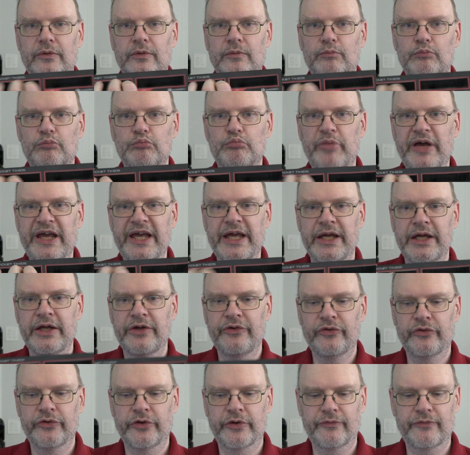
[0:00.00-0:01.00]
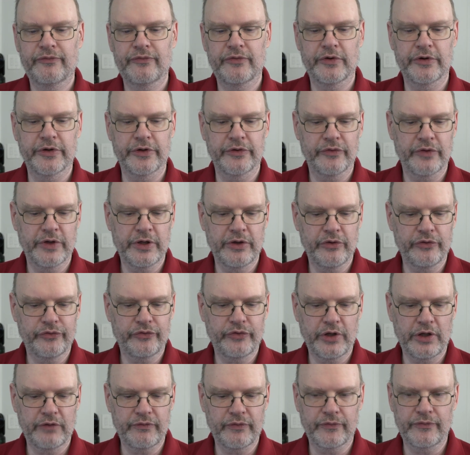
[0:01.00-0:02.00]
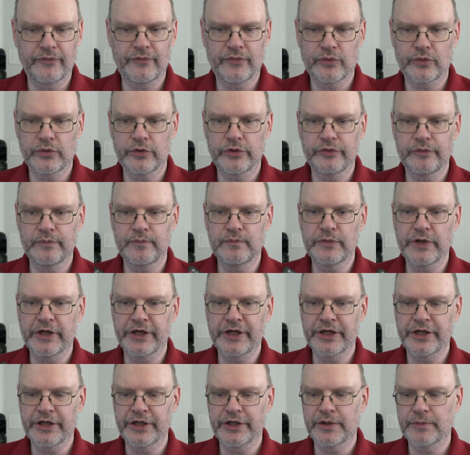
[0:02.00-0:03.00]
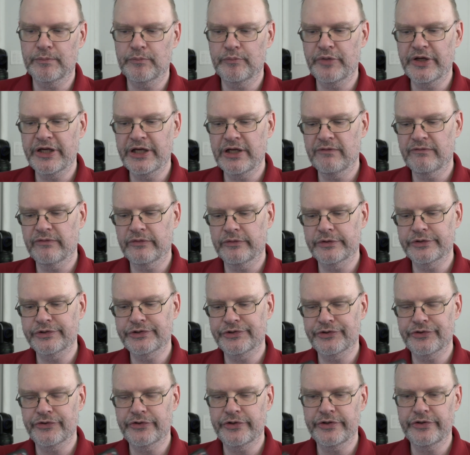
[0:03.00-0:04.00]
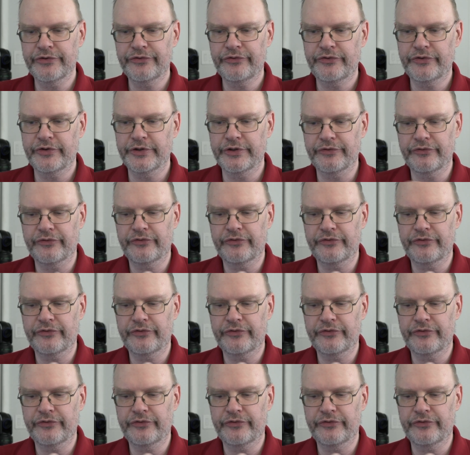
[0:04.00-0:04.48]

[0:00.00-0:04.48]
bays in the front. They also have a 4-bay version of this that